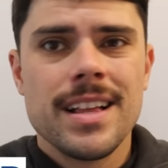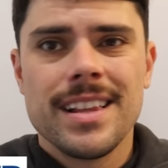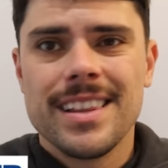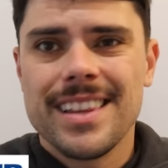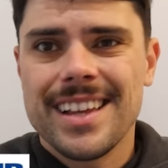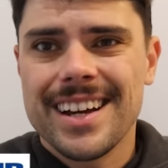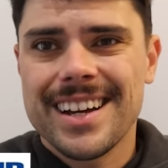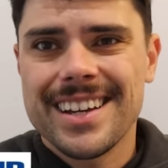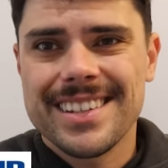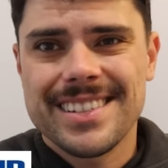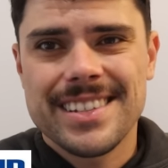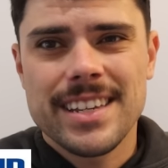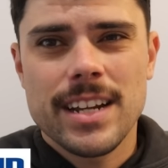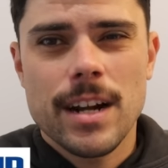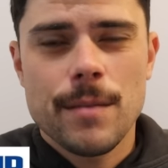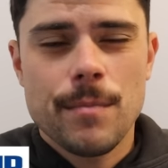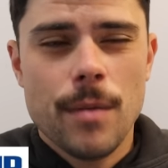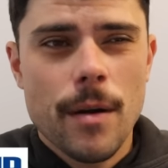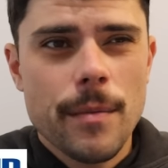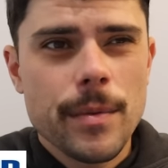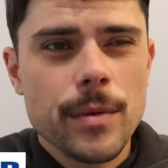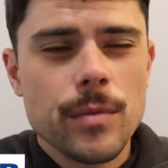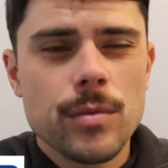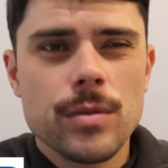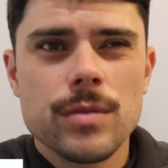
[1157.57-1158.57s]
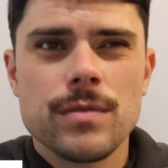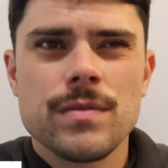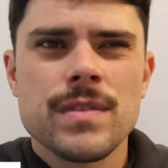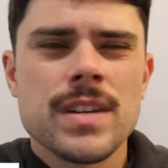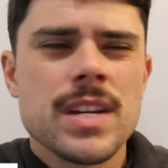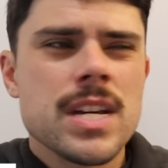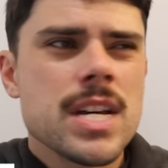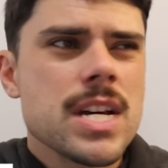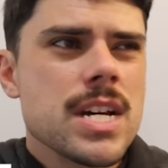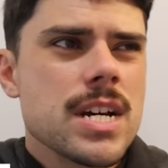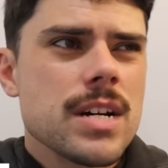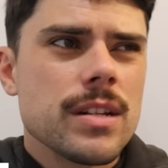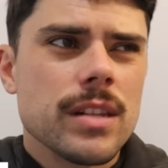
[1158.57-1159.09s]
Like I said, I probably would have
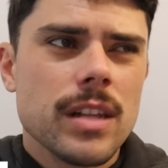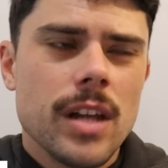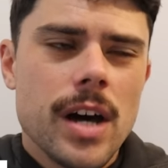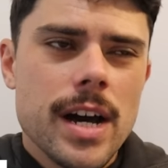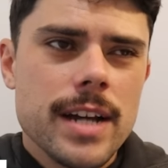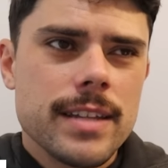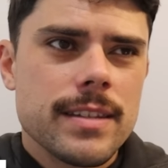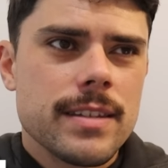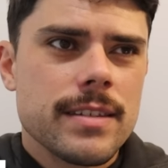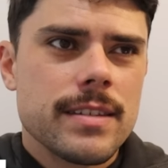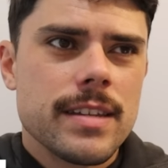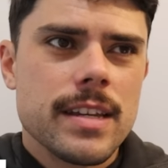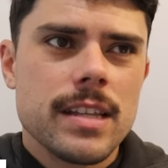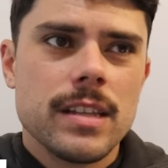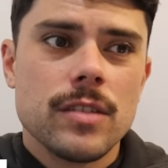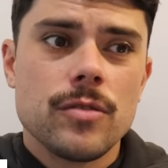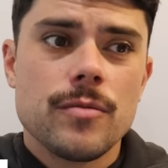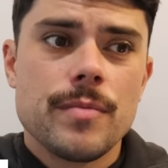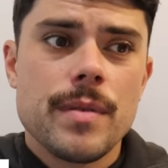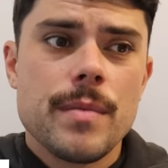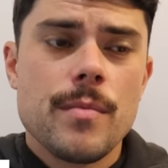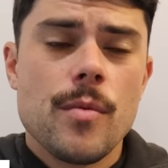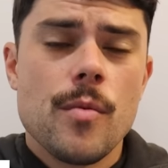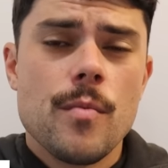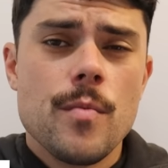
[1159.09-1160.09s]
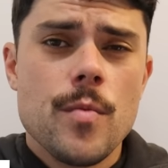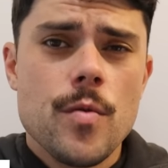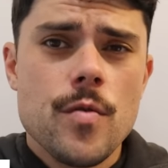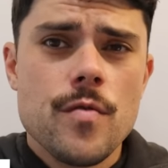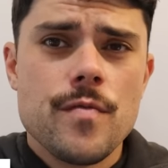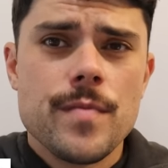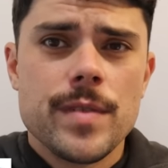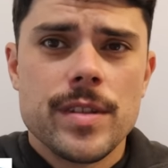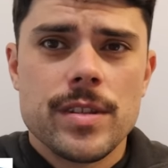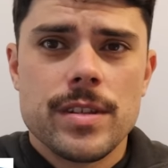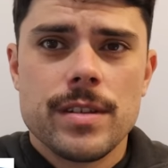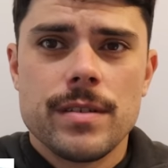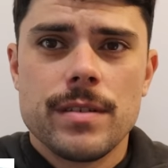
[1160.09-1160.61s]
liked to see a little bit more
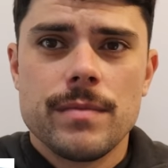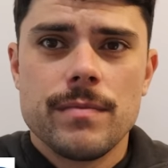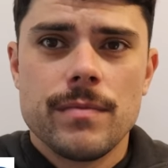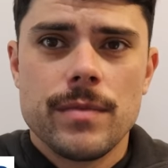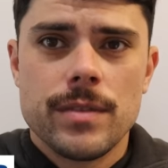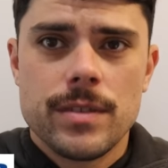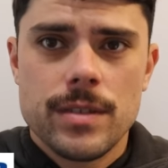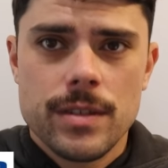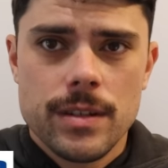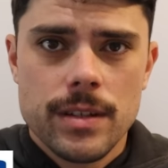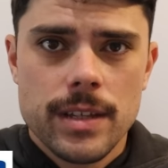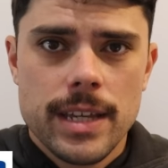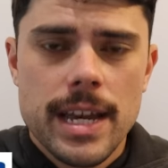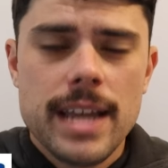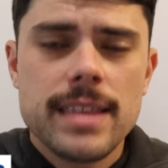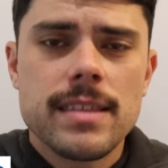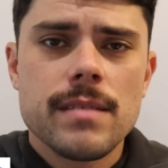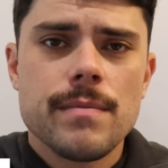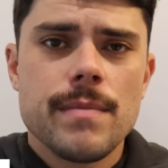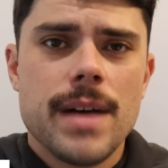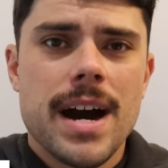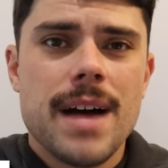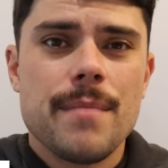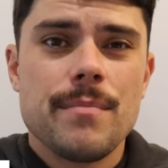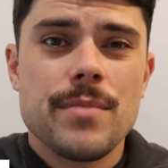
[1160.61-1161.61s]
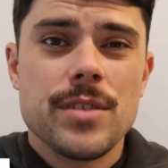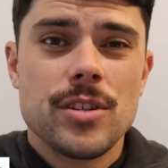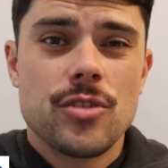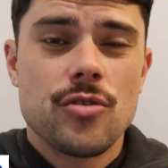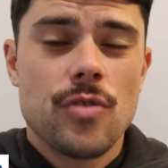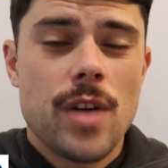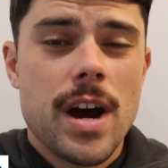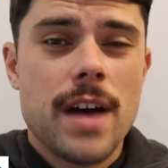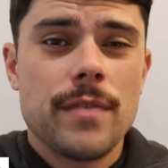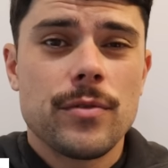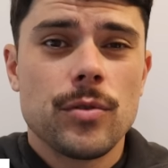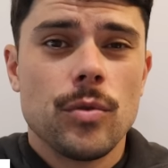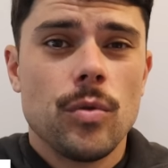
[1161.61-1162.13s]
movement to get them up the
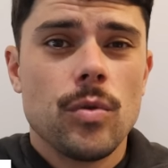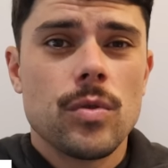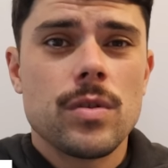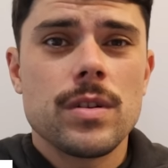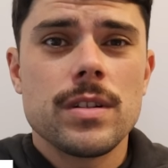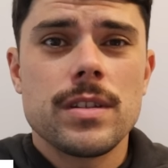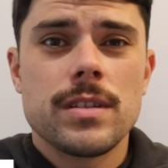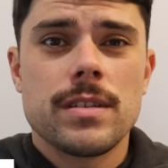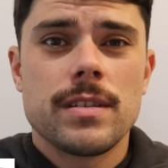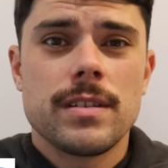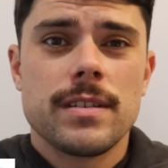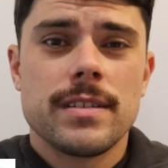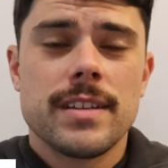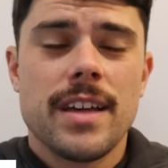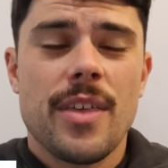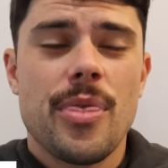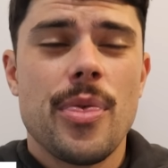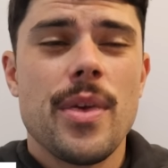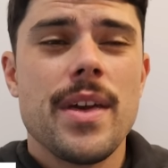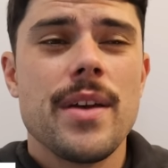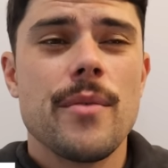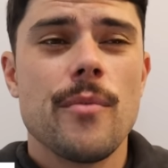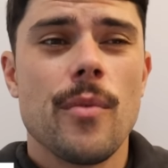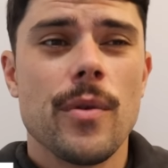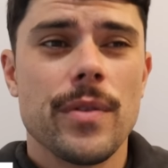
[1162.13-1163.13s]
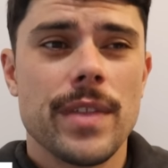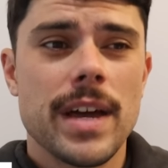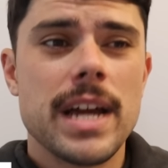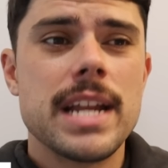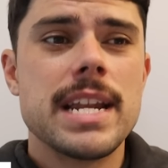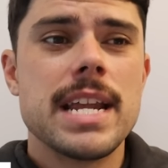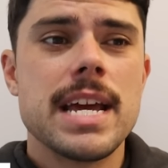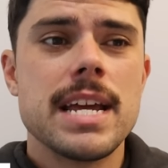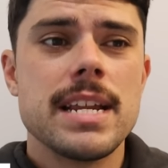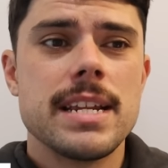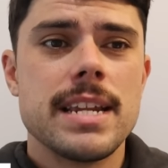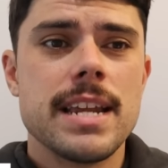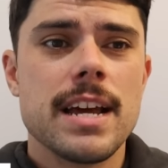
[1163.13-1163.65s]
draft order, because I think what they
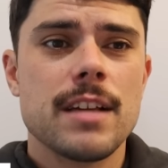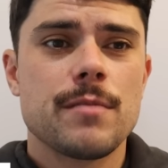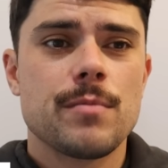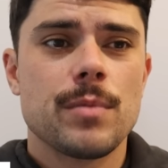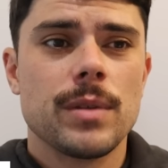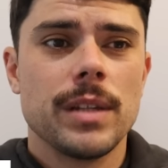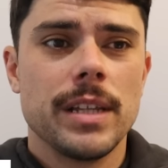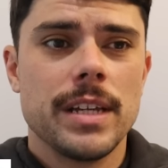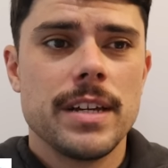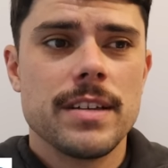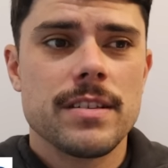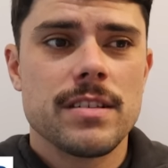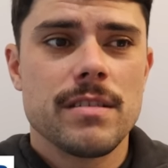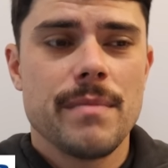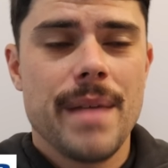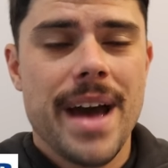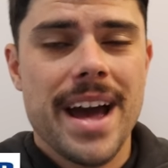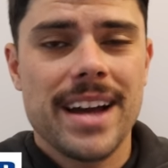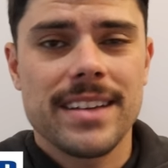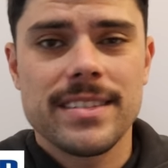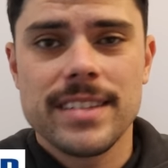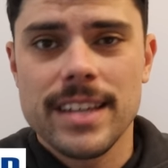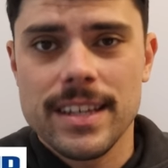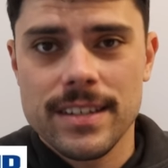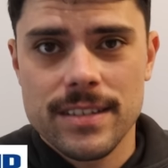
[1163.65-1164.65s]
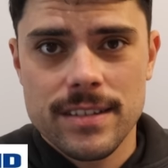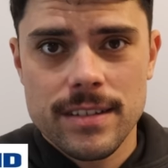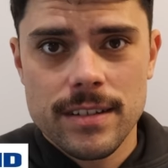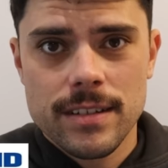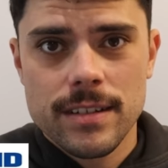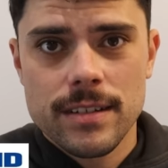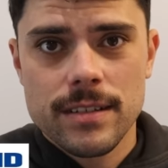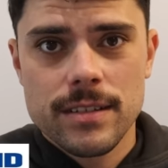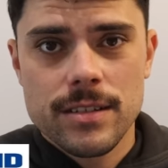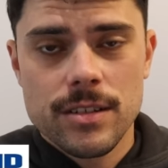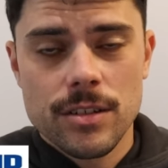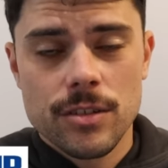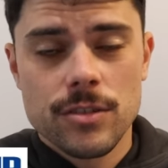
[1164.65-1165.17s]
need desperately is some access
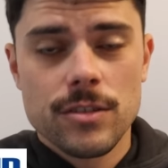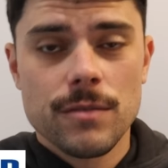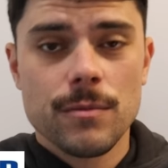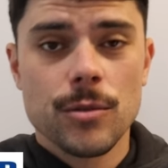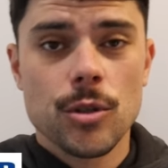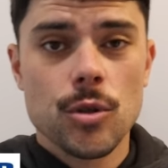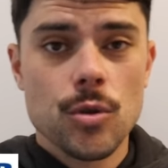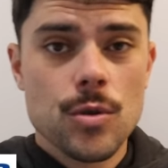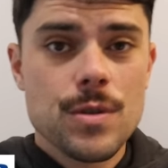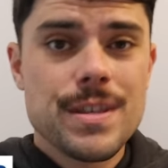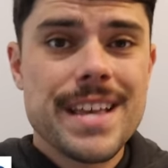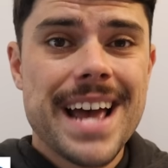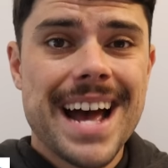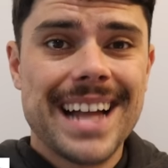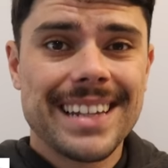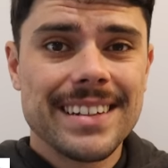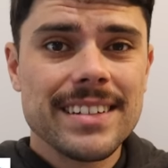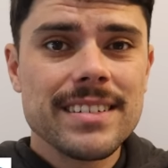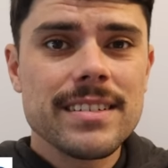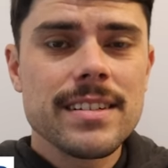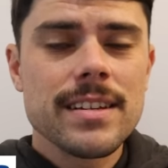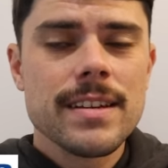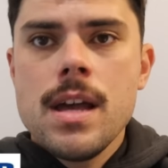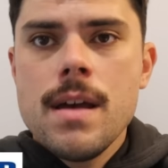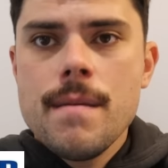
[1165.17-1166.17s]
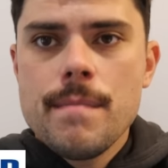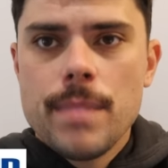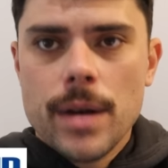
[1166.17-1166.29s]
to some good talent.